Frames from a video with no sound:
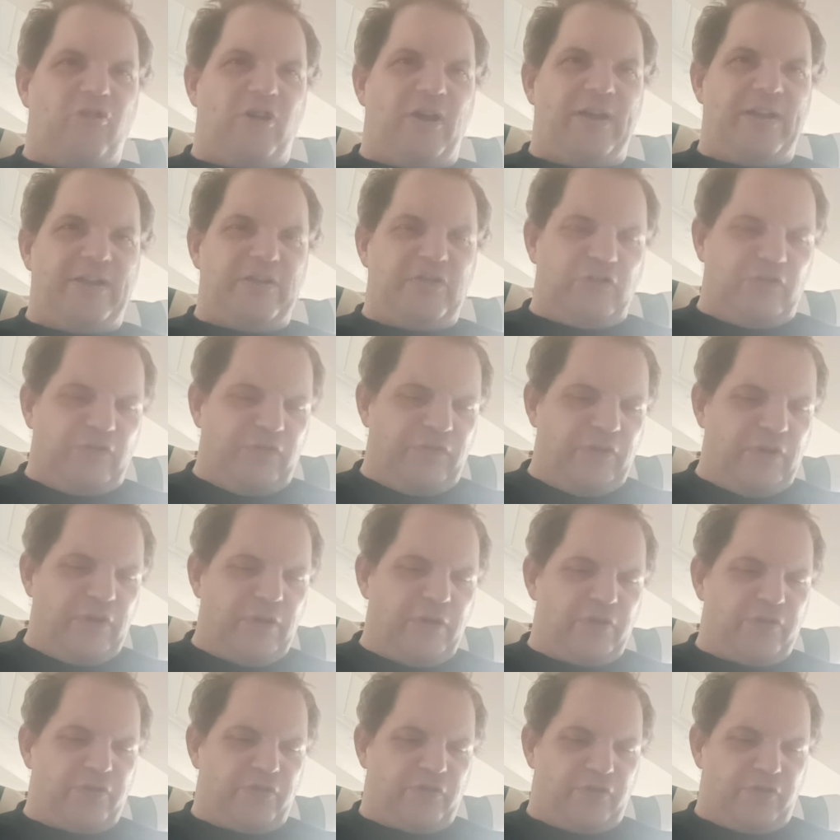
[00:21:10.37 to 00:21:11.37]
McBrain's
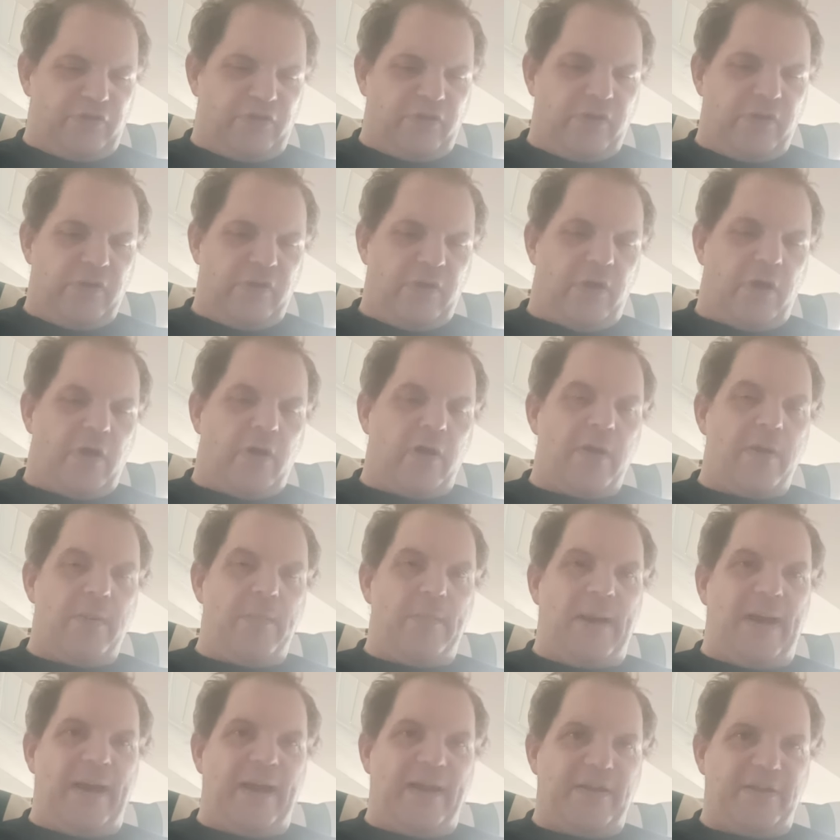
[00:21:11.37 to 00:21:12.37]
first
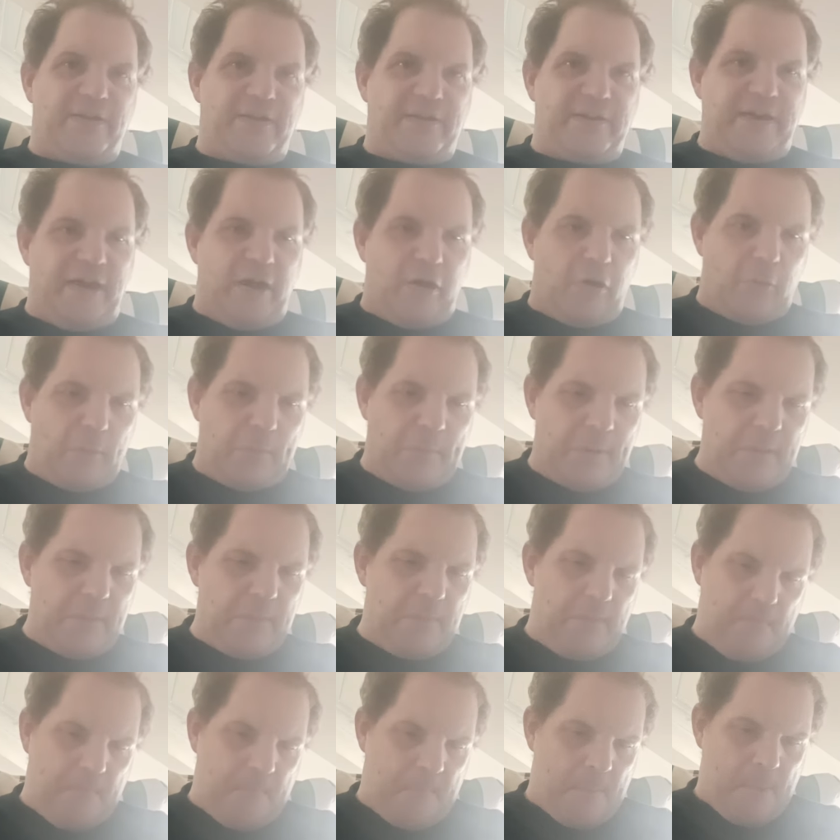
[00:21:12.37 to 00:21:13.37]
Iron Maiden
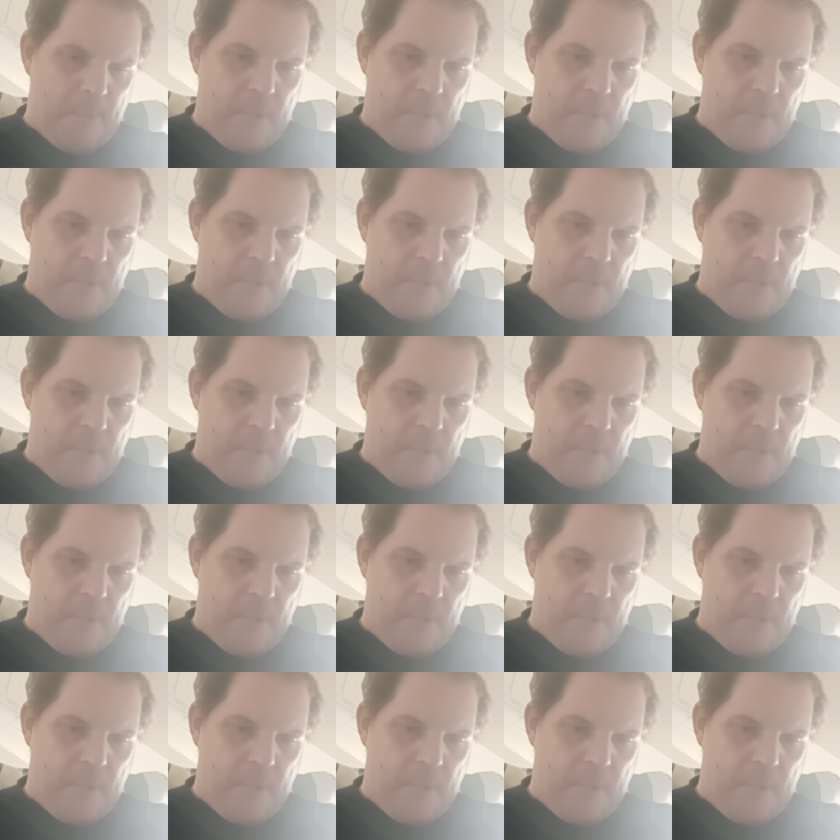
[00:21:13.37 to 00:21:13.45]
album.